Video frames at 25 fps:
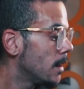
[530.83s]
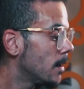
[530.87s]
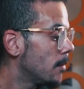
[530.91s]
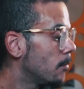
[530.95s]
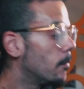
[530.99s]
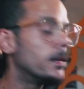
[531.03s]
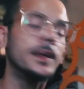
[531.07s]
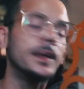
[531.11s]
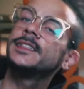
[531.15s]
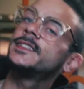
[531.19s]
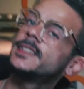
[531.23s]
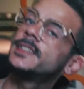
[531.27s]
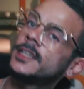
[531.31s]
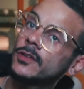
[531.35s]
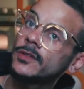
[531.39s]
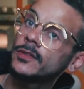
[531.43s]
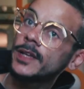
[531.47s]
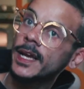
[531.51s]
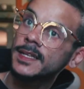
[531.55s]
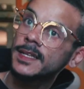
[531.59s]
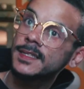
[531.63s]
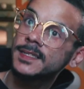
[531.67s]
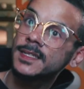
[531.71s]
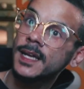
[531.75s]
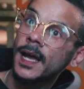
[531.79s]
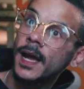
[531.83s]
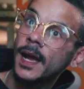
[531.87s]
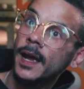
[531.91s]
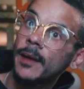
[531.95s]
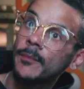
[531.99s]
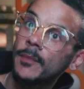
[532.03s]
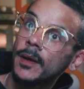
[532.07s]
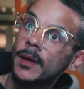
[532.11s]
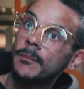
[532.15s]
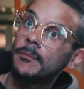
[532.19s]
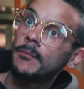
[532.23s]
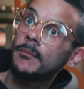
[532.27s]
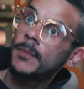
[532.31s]
But until next time,
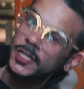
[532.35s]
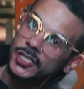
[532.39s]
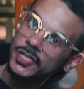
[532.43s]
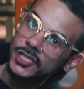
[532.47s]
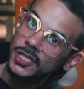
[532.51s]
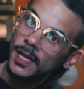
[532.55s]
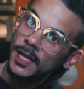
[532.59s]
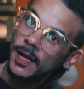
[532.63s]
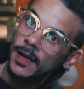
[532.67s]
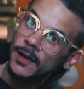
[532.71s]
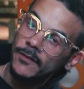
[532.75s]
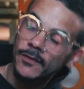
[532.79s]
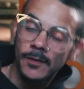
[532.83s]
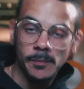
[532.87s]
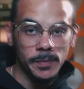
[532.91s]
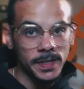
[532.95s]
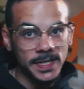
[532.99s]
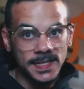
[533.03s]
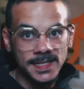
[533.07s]
much love, be